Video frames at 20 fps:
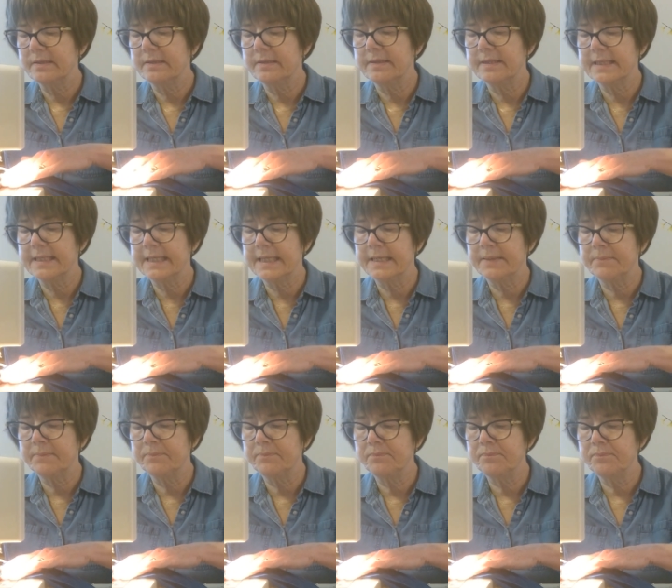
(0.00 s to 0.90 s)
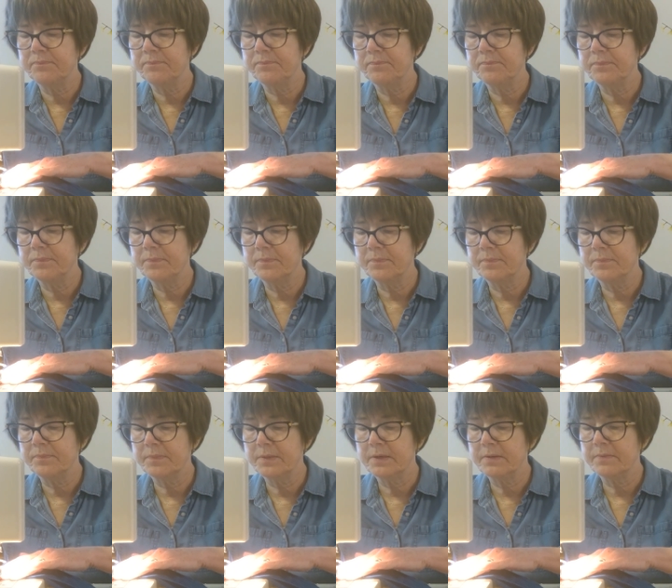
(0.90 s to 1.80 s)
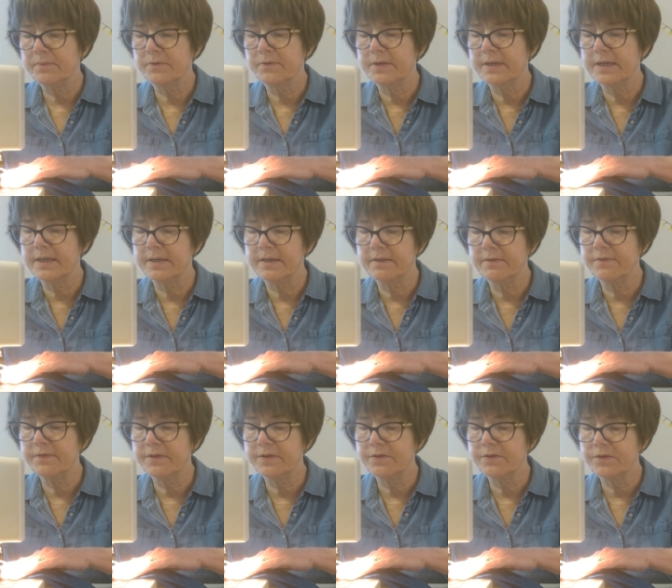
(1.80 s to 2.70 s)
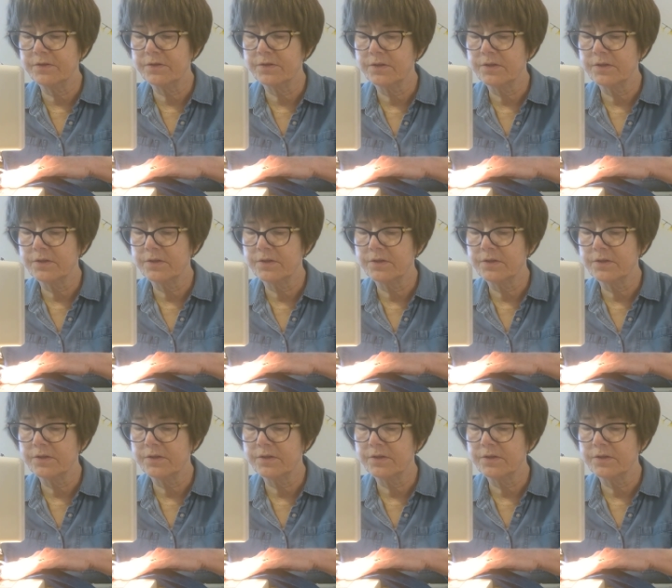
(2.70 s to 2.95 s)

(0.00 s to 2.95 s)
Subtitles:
seam. All right, a 1/2 inch.